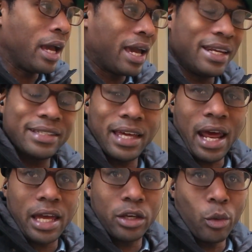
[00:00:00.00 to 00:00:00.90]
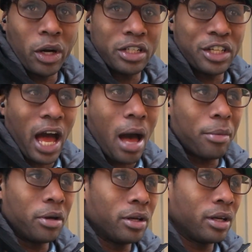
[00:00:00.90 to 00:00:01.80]
And he said, hey, you want a job?
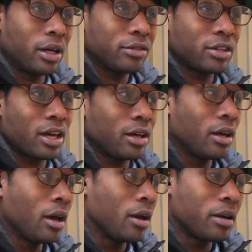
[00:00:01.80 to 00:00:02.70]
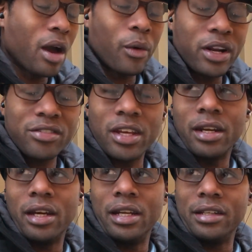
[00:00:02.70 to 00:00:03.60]
And I said, yeah, what is it?
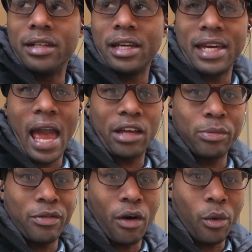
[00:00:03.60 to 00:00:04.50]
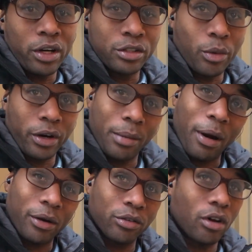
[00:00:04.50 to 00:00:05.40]
And he asked me if I wanted to work at
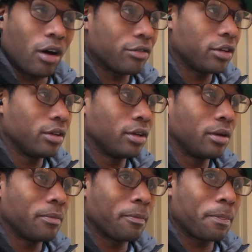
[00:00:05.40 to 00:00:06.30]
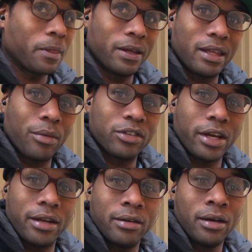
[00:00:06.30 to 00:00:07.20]
Microsoft. And that was
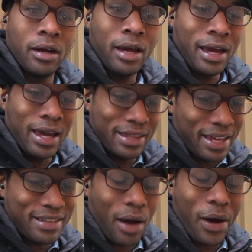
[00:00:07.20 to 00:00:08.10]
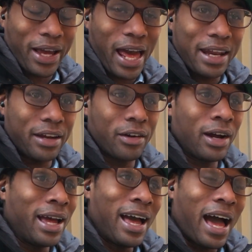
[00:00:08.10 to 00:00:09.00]
it. And that's how I got here.
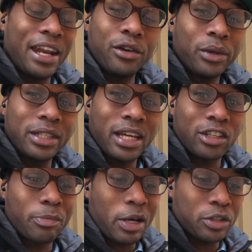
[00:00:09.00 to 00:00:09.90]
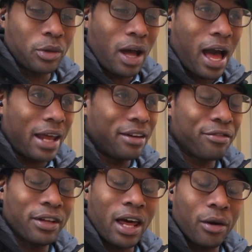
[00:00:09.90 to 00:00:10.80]
I didn't do anything special. I didn't
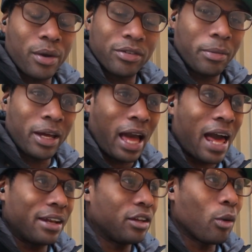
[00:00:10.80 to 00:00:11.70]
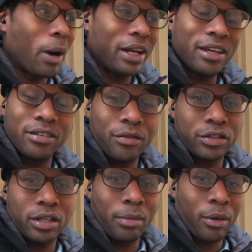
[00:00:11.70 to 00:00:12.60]
fill out a resume. Nobody has ever
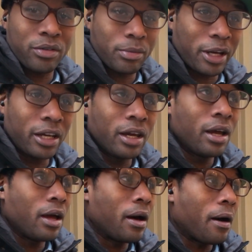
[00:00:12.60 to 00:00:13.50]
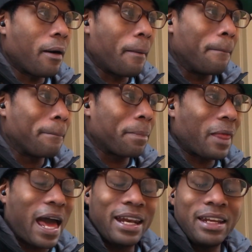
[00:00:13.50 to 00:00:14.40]
seen my resume. I
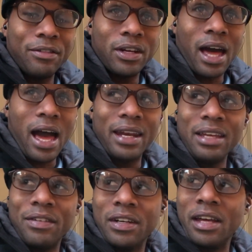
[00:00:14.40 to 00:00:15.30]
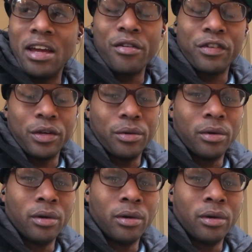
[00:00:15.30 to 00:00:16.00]
didn't even interview.